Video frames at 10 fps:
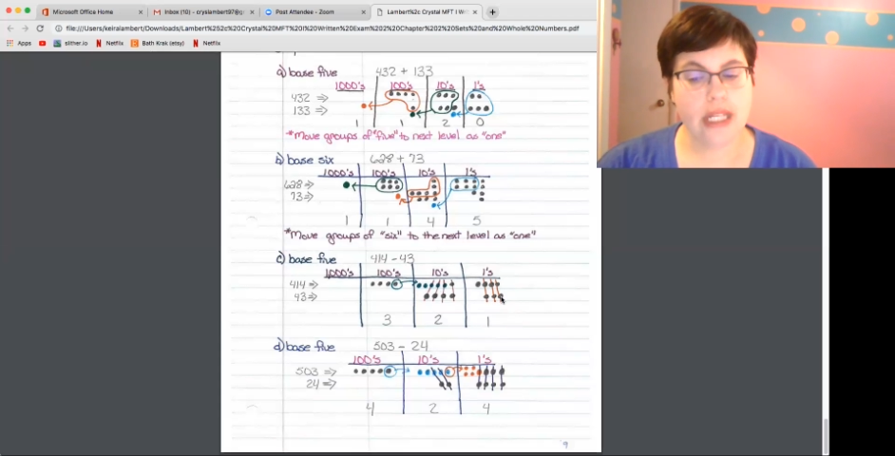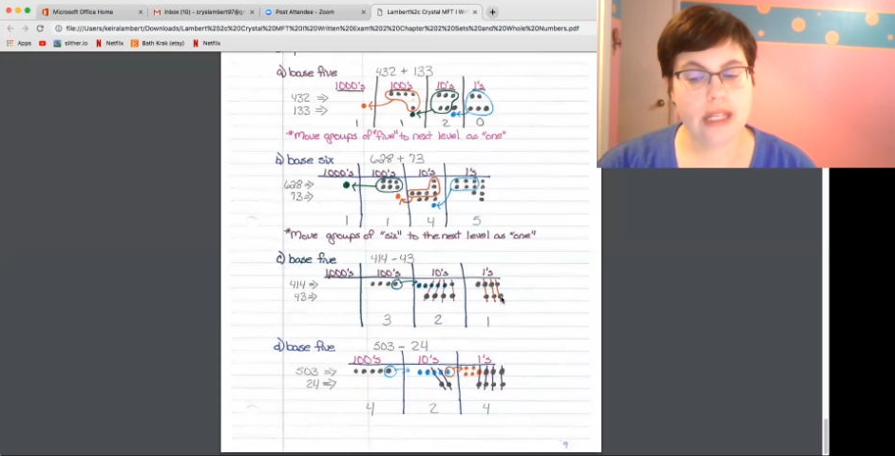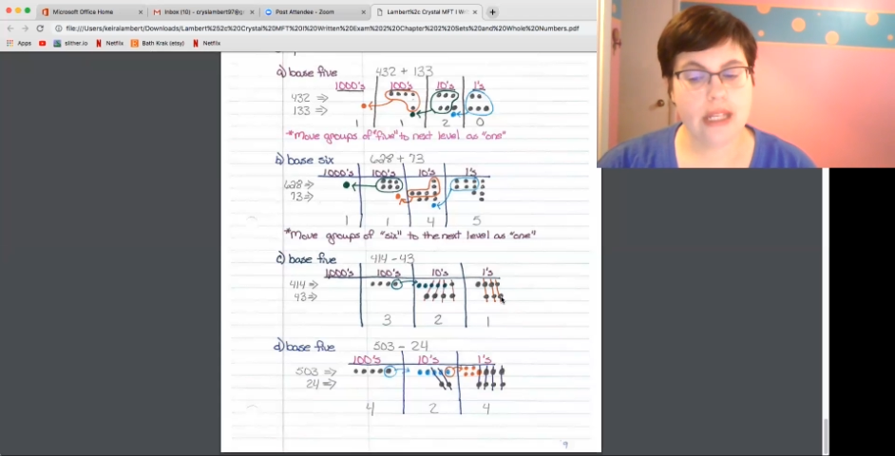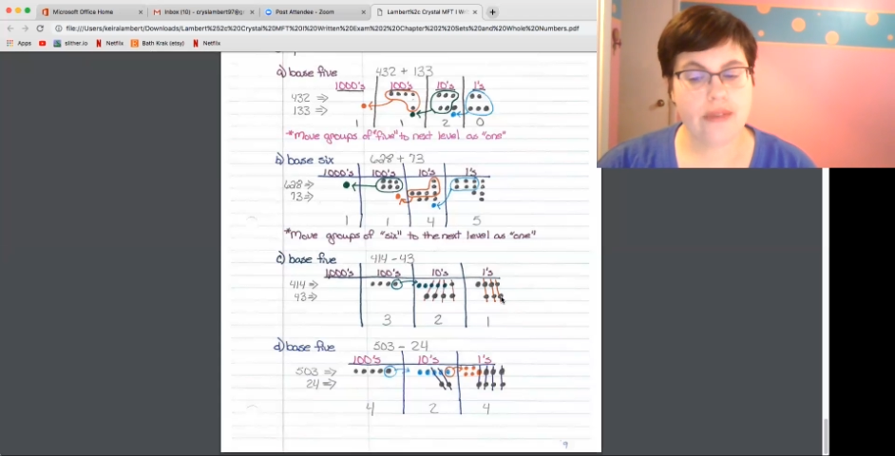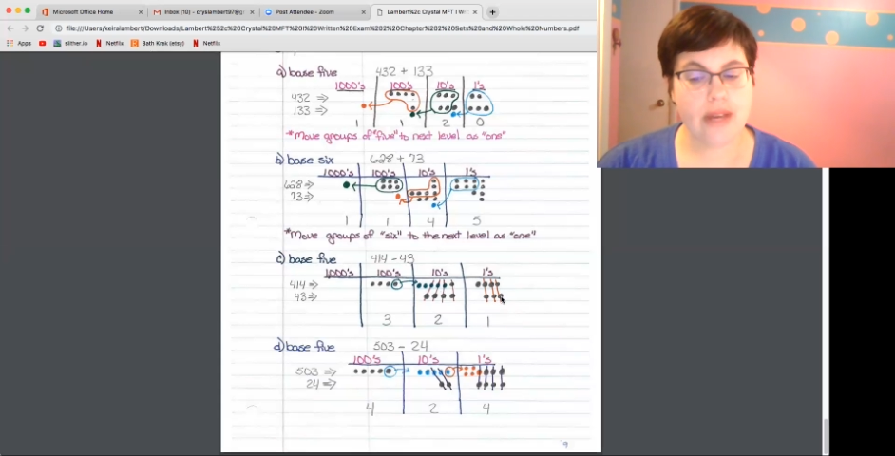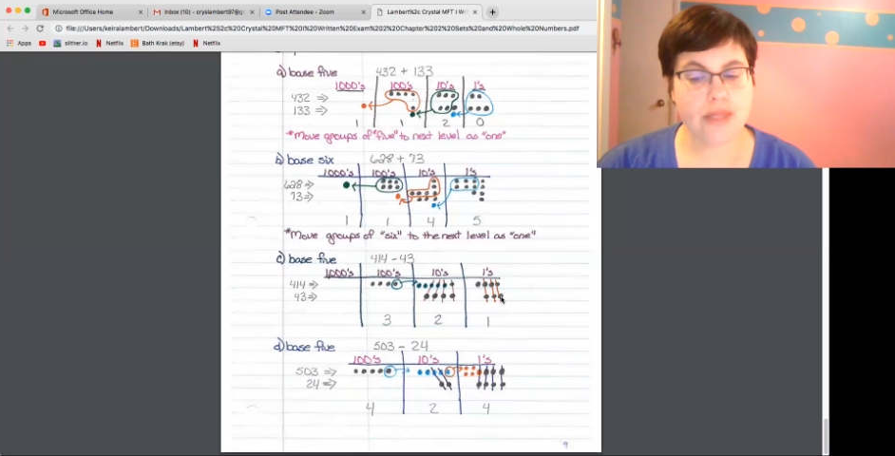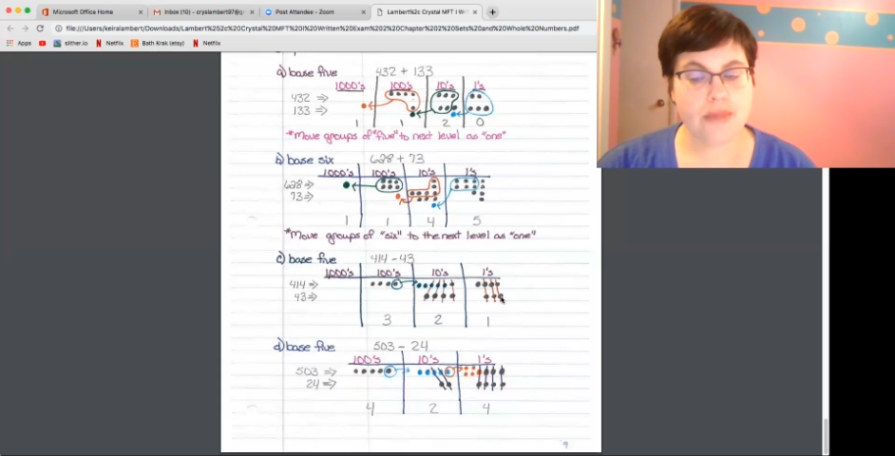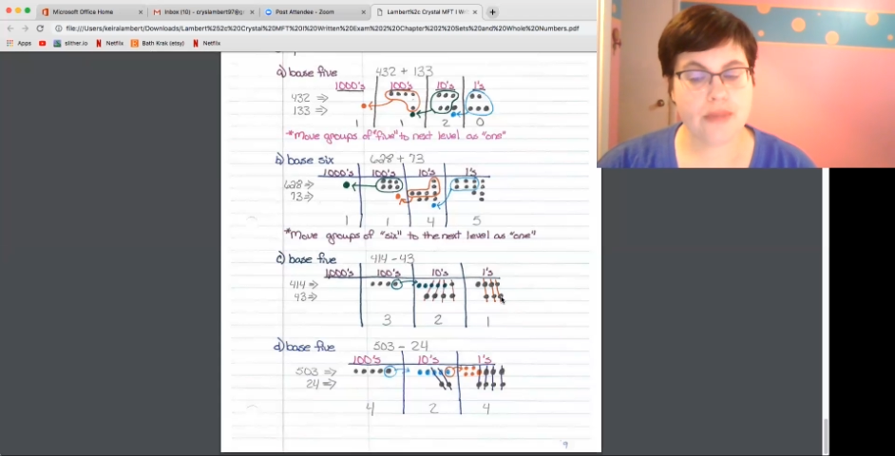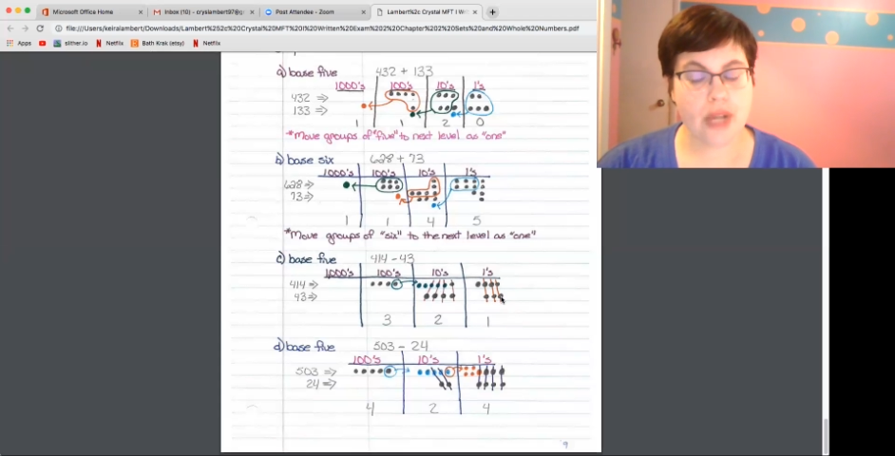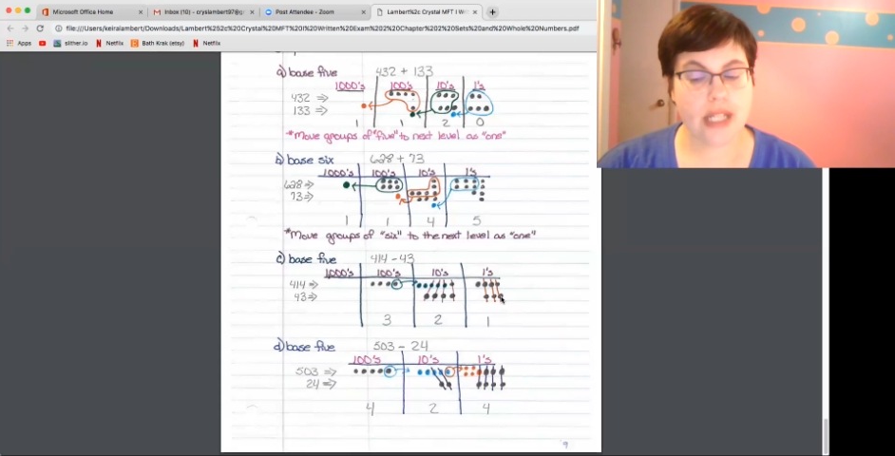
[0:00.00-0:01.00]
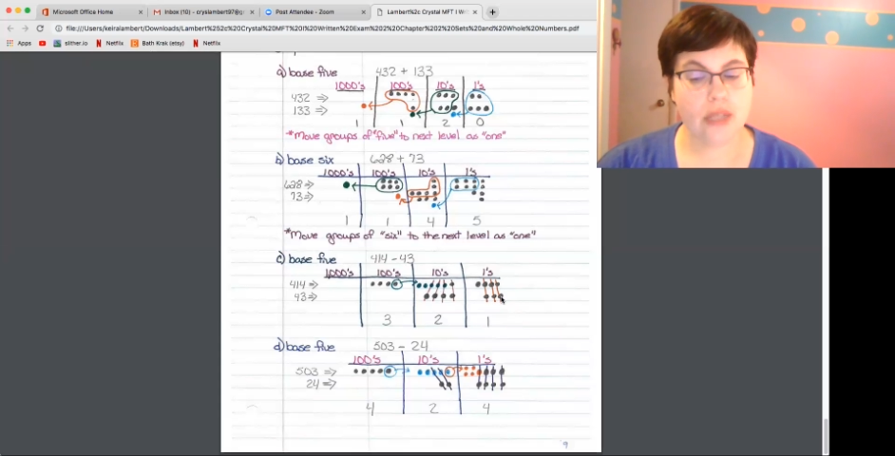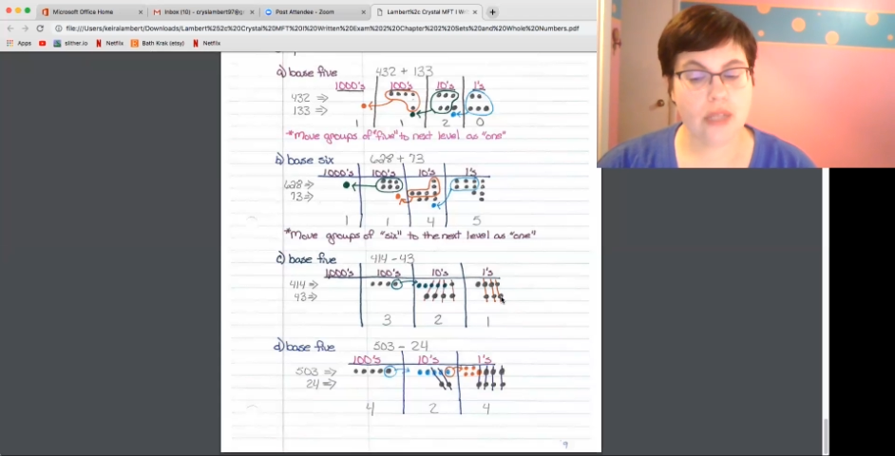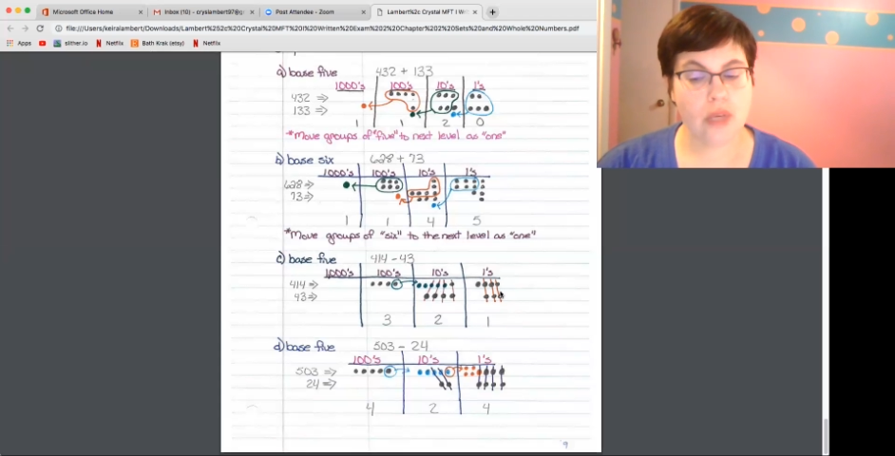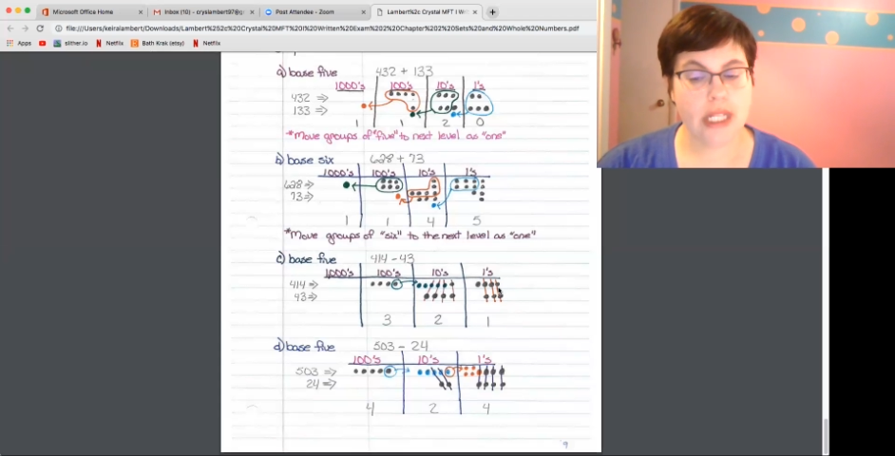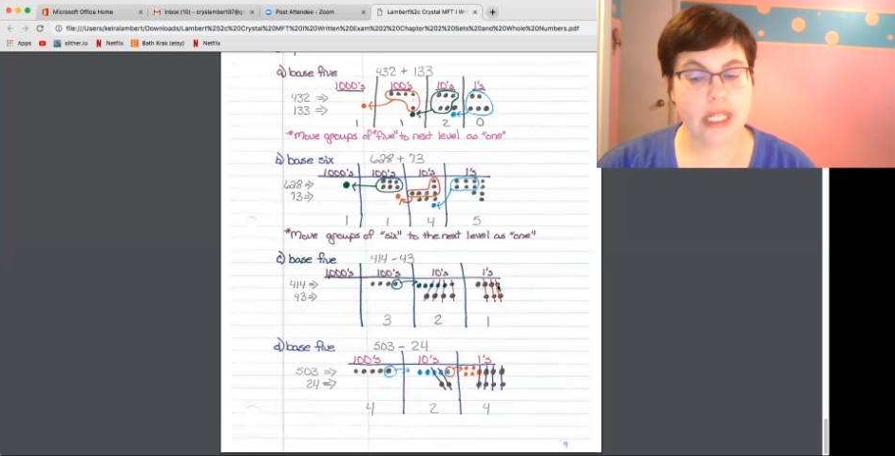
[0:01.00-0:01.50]
If I'm subtracting
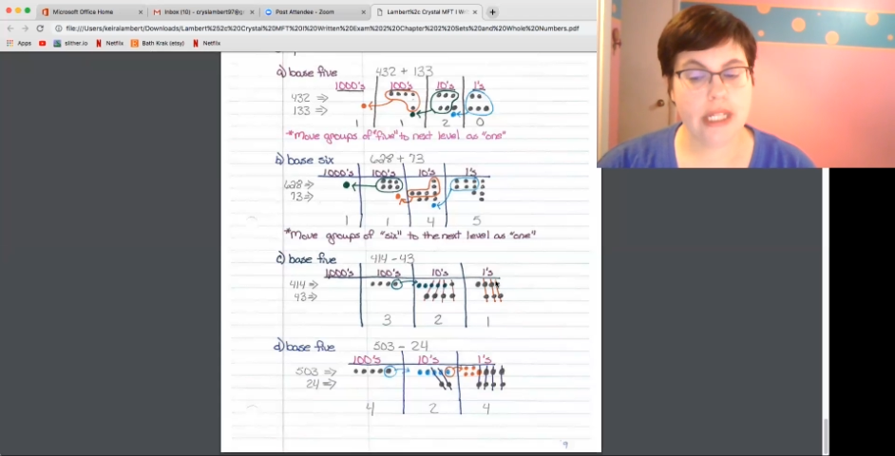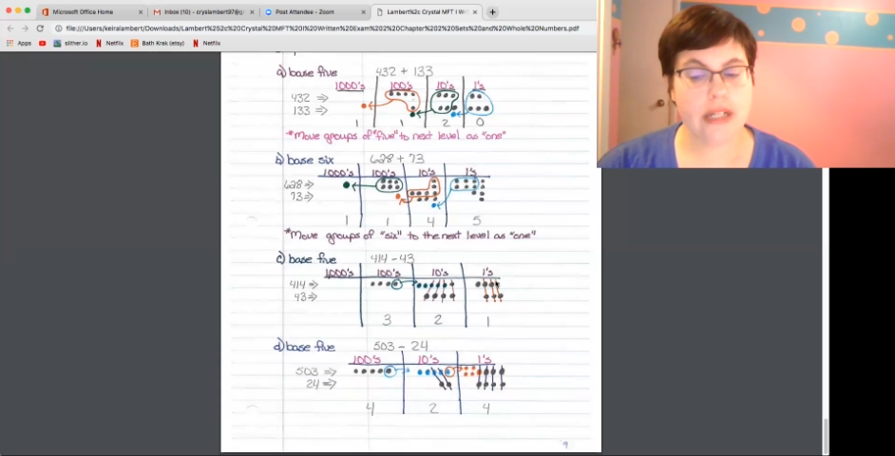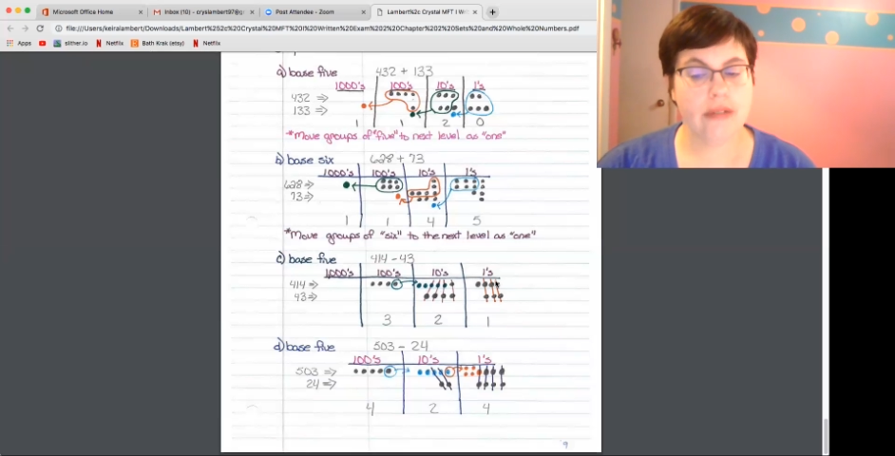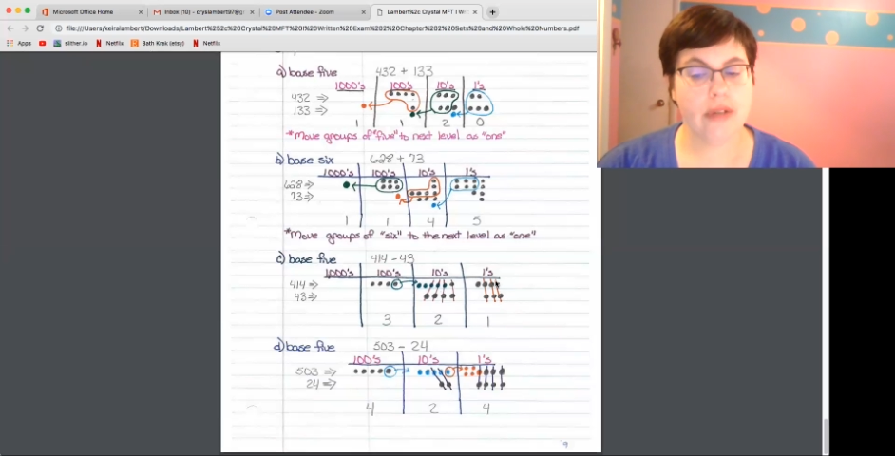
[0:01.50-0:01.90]
1 here, well,